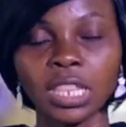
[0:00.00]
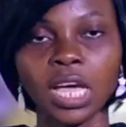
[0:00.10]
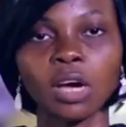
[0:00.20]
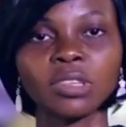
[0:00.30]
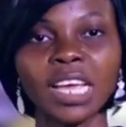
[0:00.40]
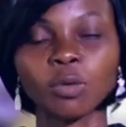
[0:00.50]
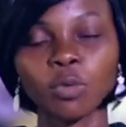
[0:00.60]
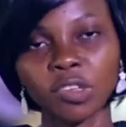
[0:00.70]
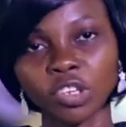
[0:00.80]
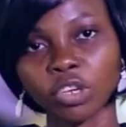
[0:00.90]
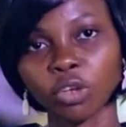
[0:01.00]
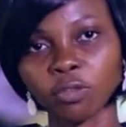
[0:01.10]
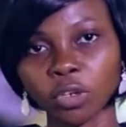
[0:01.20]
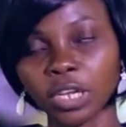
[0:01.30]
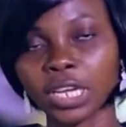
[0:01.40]
Now, the acquisition
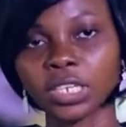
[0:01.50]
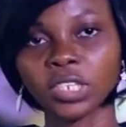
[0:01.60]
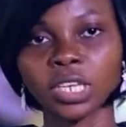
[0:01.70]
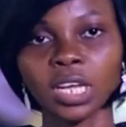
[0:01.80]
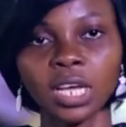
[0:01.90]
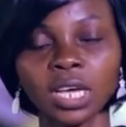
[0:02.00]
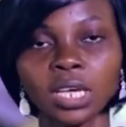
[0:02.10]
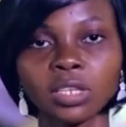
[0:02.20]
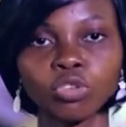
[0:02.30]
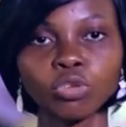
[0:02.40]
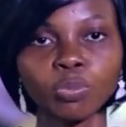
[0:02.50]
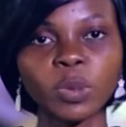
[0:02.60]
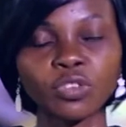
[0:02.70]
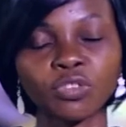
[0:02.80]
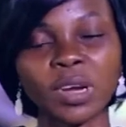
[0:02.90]
of knowledge should
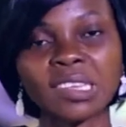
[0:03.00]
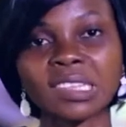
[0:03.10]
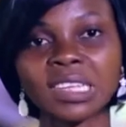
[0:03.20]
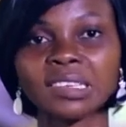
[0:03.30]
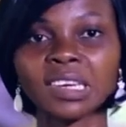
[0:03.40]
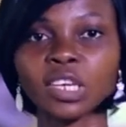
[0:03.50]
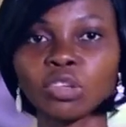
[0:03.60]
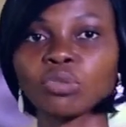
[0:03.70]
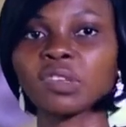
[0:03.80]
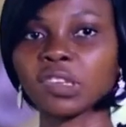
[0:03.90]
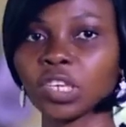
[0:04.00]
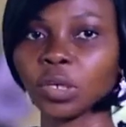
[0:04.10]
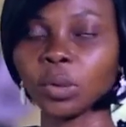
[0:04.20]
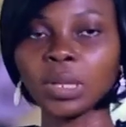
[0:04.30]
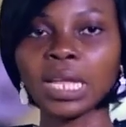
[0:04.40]
be translated into
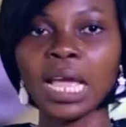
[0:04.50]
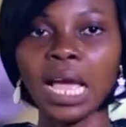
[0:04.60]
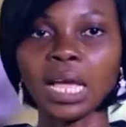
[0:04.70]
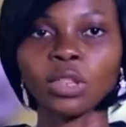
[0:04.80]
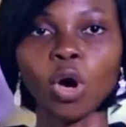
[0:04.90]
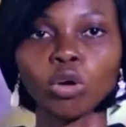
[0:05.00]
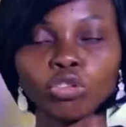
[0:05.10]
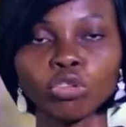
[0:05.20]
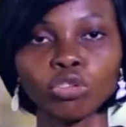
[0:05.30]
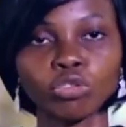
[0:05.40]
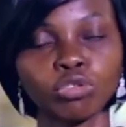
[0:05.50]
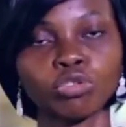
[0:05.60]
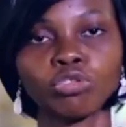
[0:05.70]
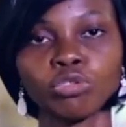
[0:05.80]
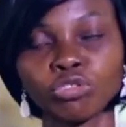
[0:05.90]
skill and also
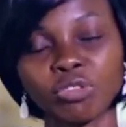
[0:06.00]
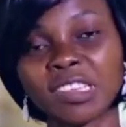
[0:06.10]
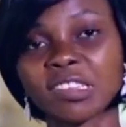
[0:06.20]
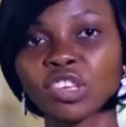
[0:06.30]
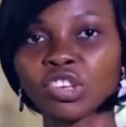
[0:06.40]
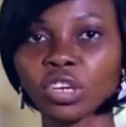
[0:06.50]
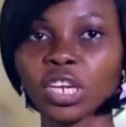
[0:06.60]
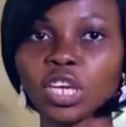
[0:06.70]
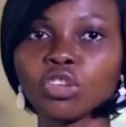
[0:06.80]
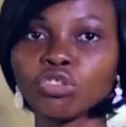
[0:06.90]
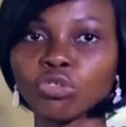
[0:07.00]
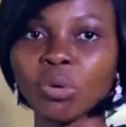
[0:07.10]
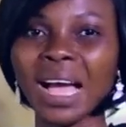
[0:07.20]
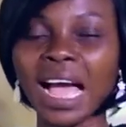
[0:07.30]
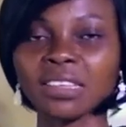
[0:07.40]
should transition
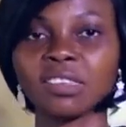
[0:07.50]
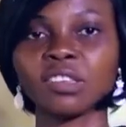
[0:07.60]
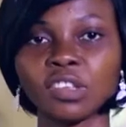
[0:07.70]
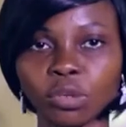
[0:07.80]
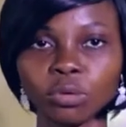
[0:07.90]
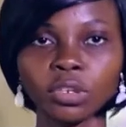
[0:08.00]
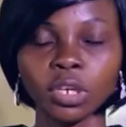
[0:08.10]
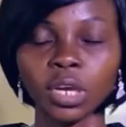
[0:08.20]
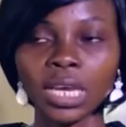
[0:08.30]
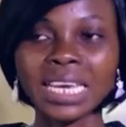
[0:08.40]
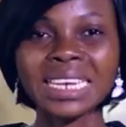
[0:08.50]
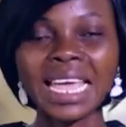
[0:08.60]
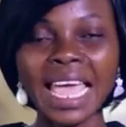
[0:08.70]
into attitude in